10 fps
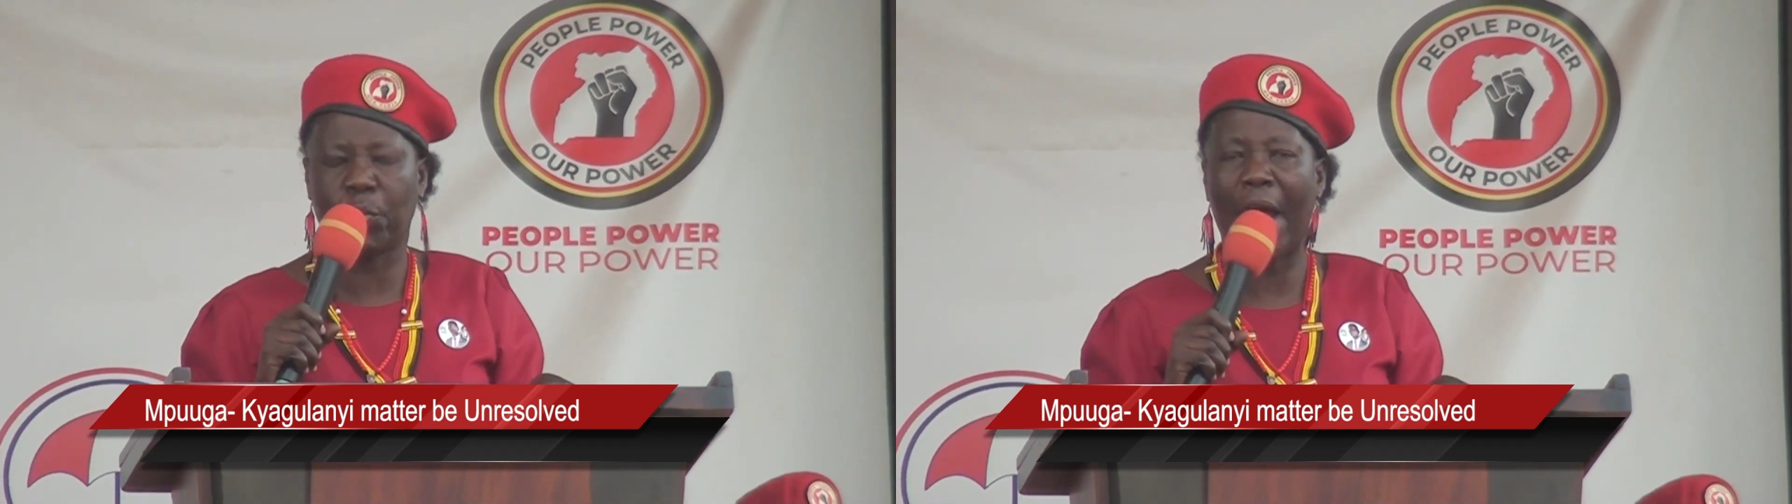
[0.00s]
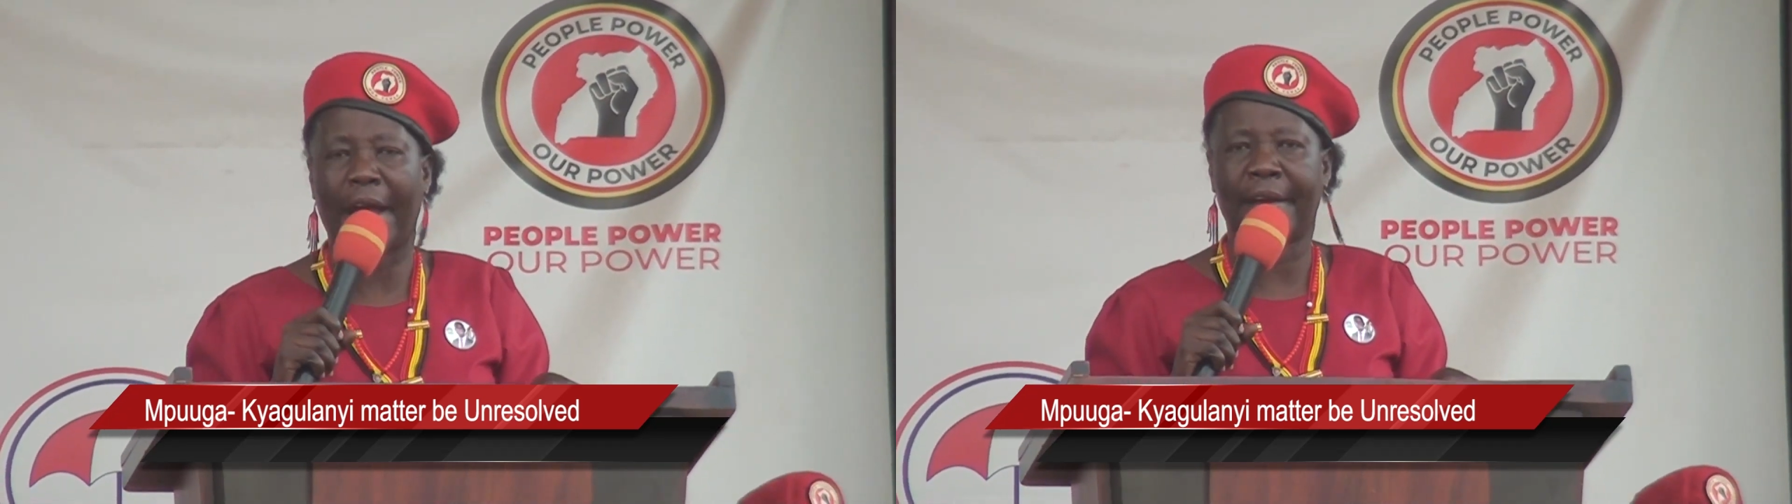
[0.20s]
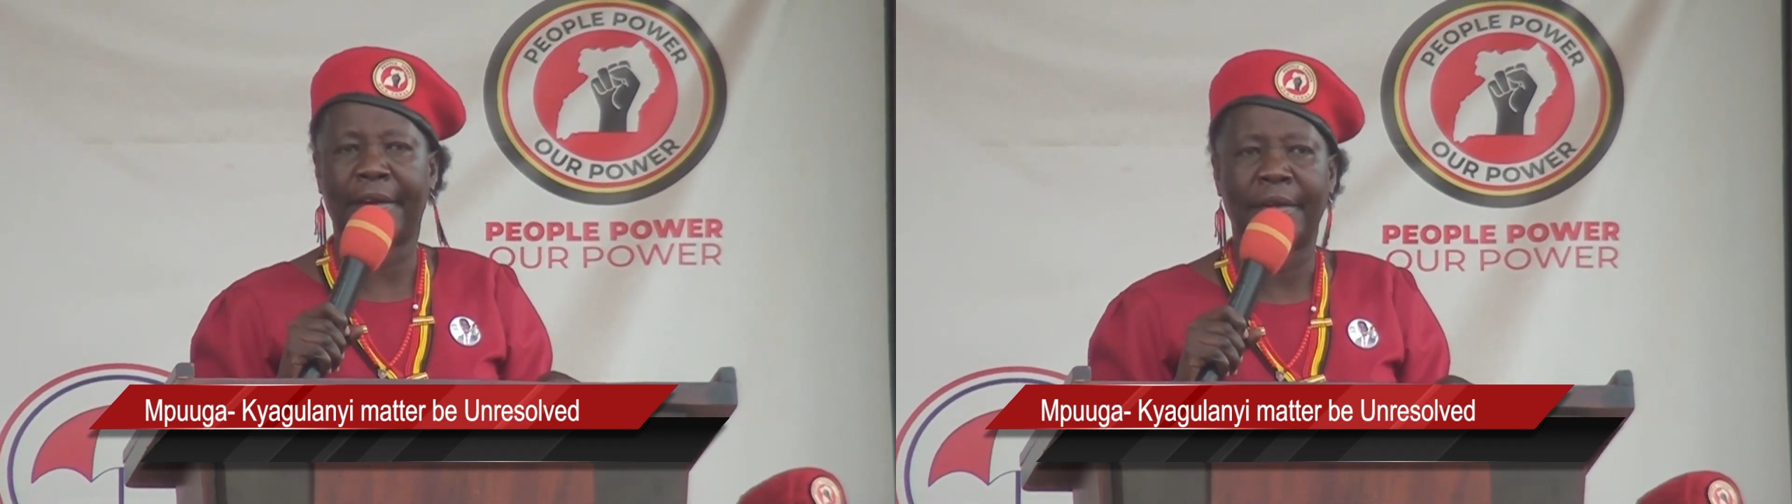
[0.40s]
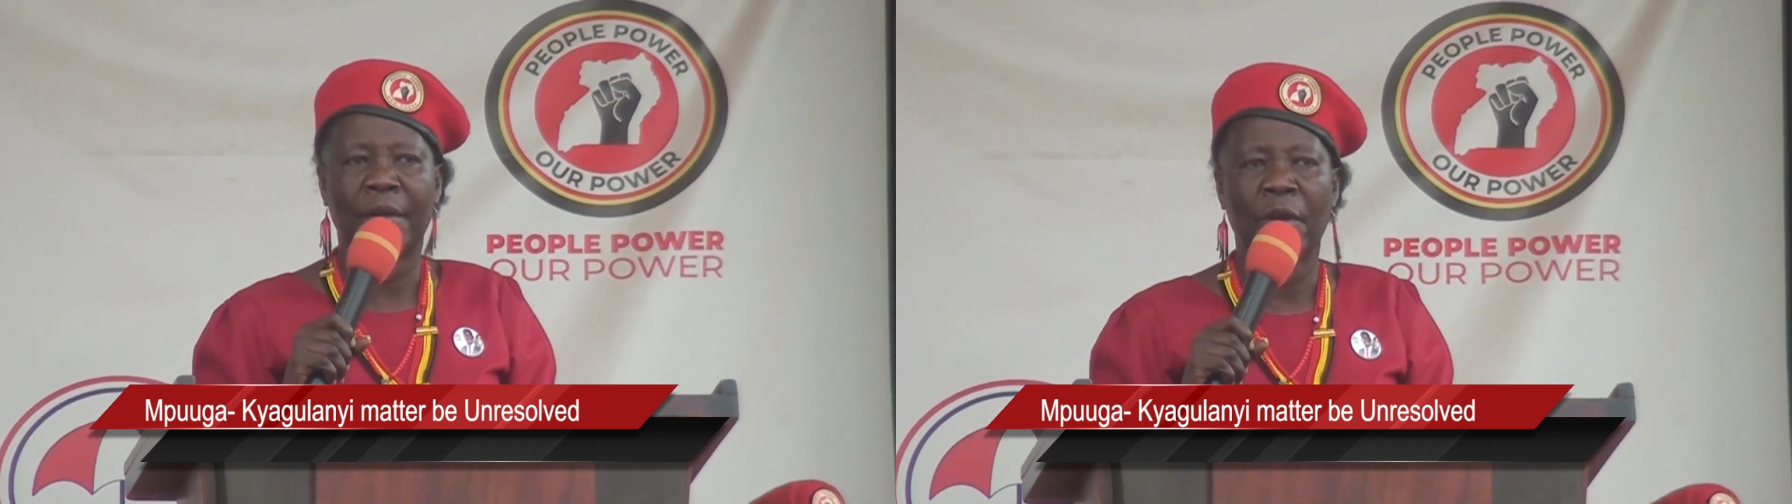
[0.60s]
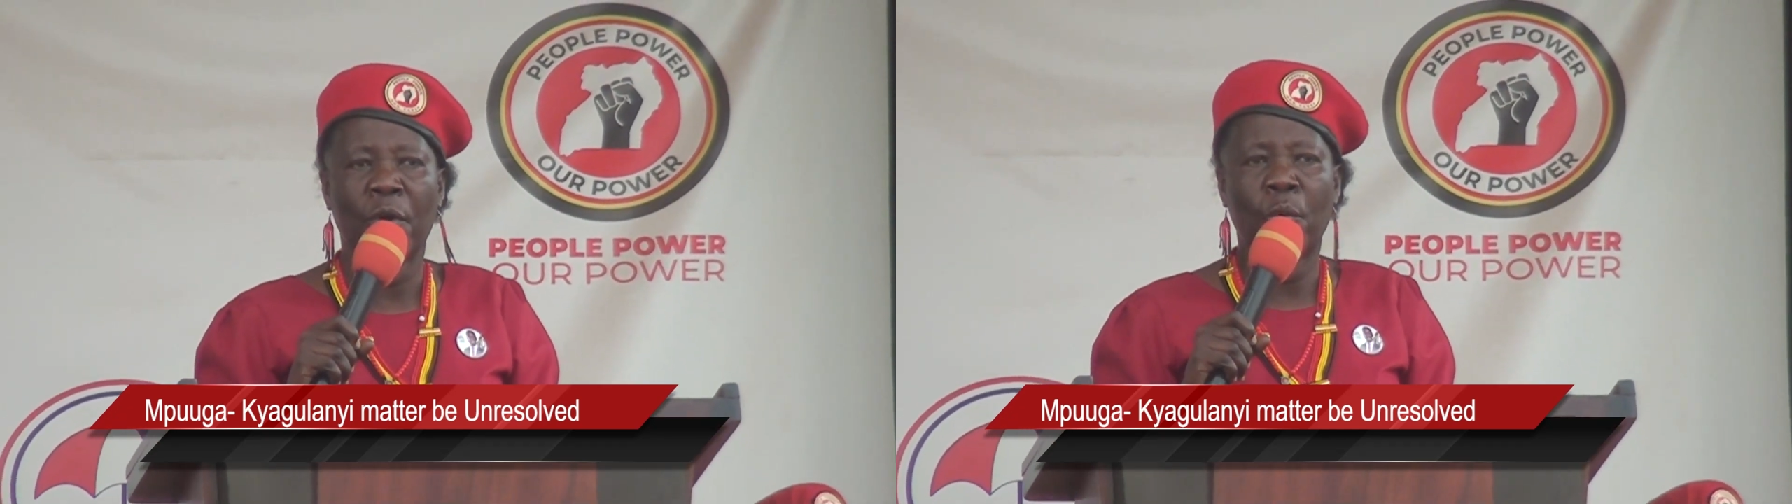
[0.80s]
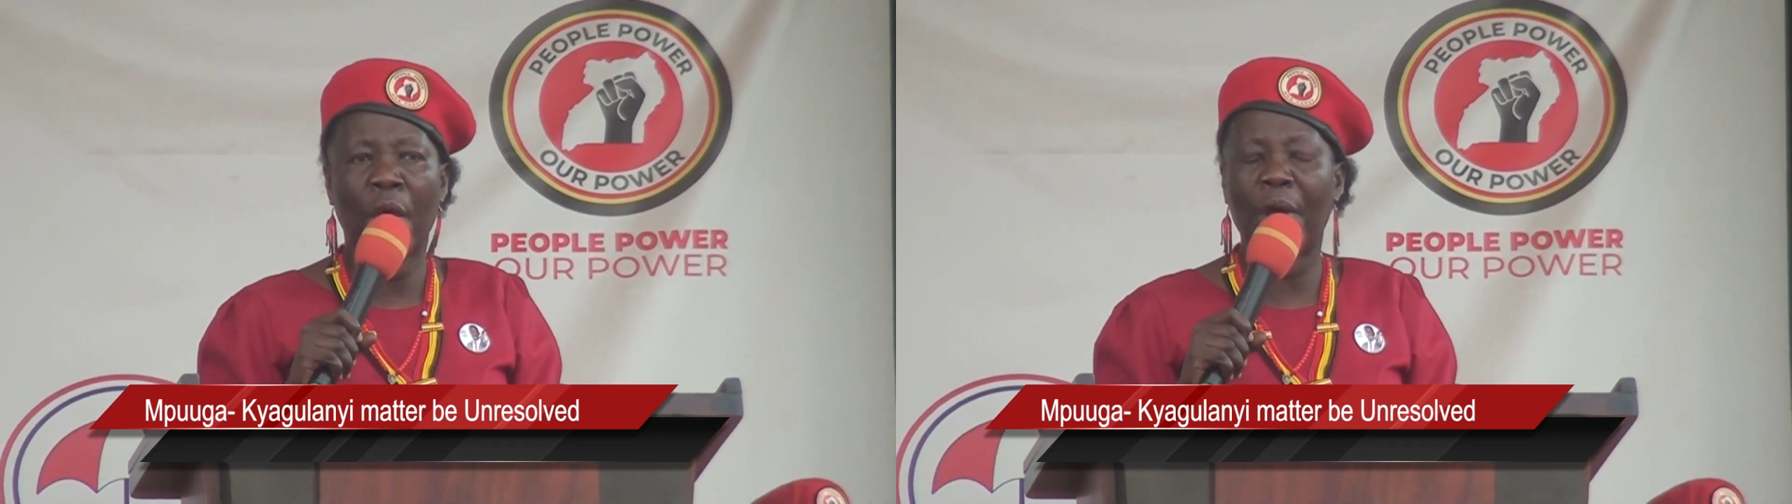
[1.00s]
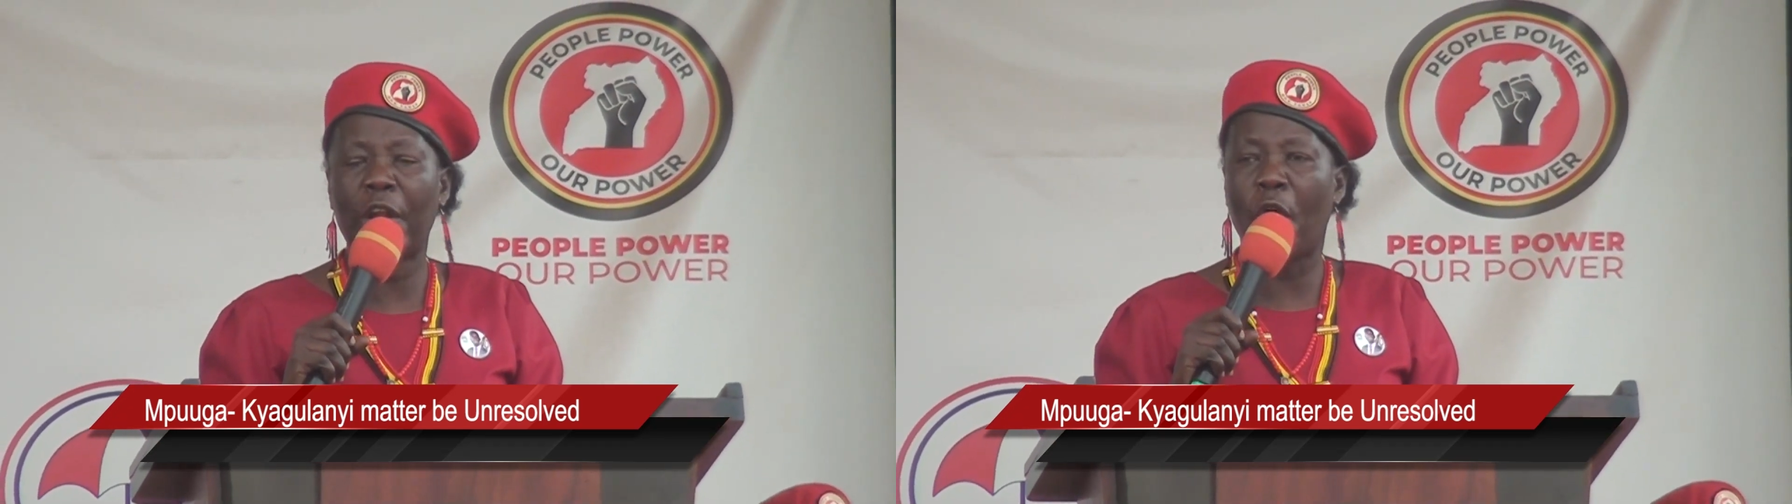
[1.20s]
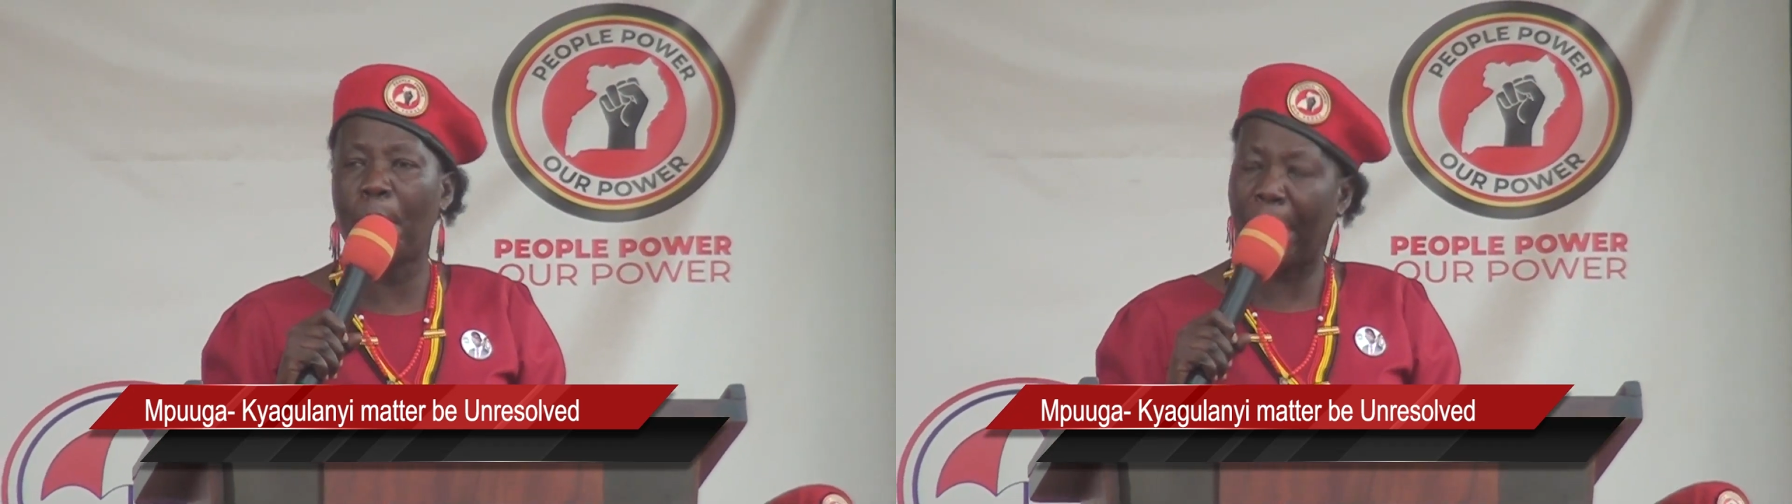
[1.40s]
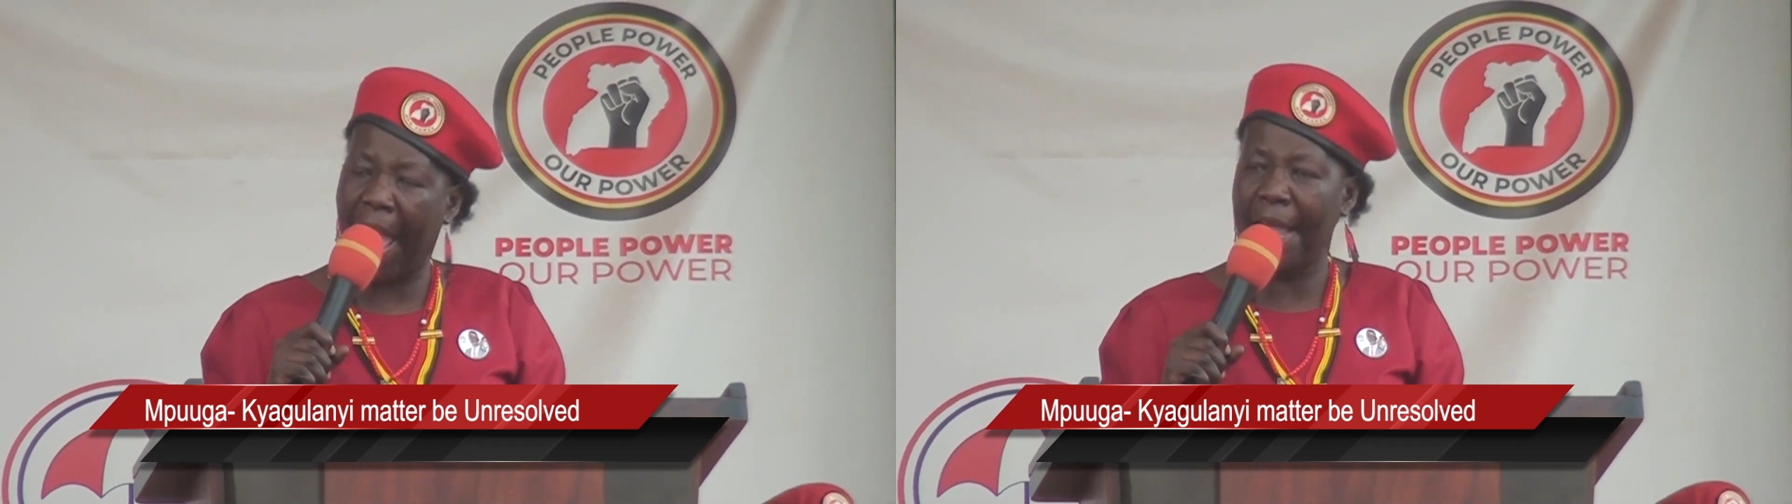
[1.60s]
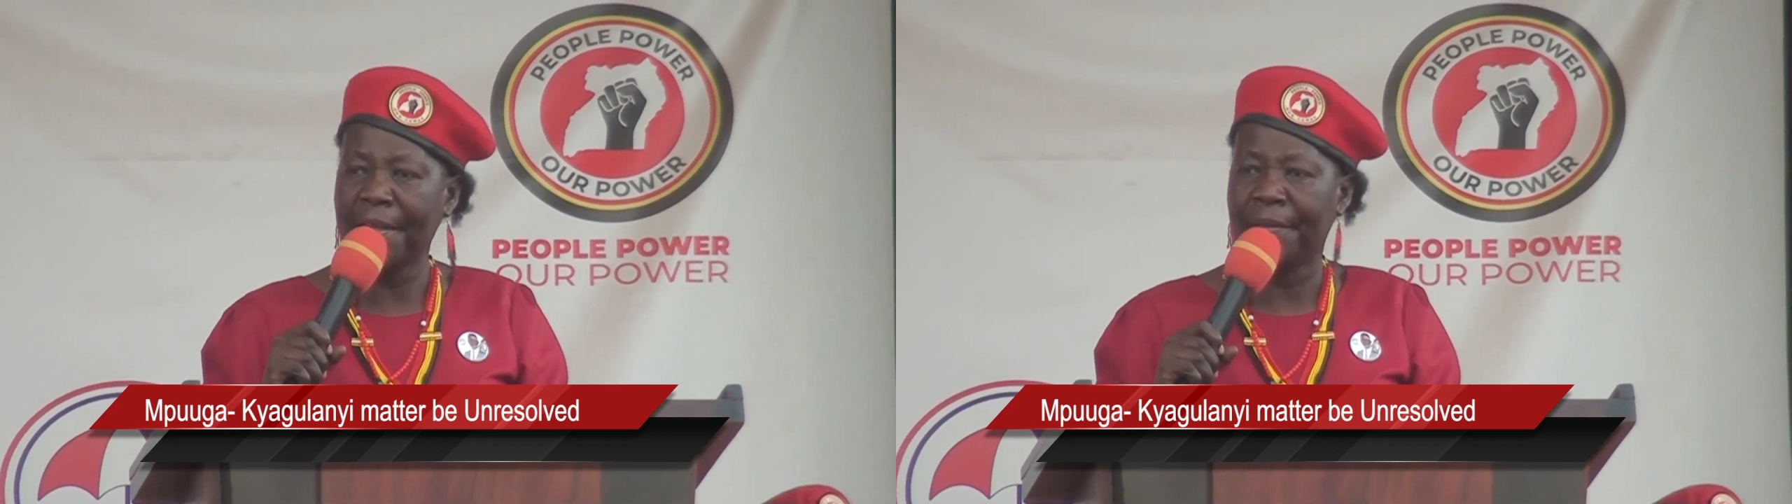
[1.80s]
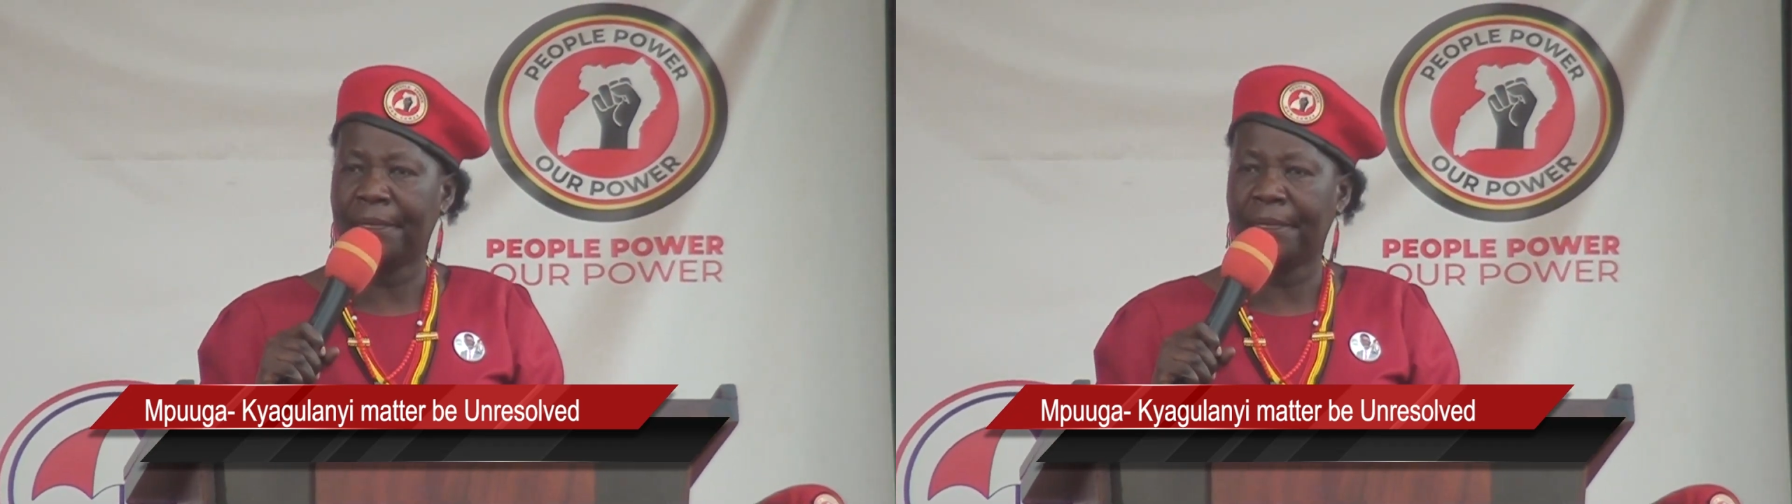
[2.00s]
work. We will comply.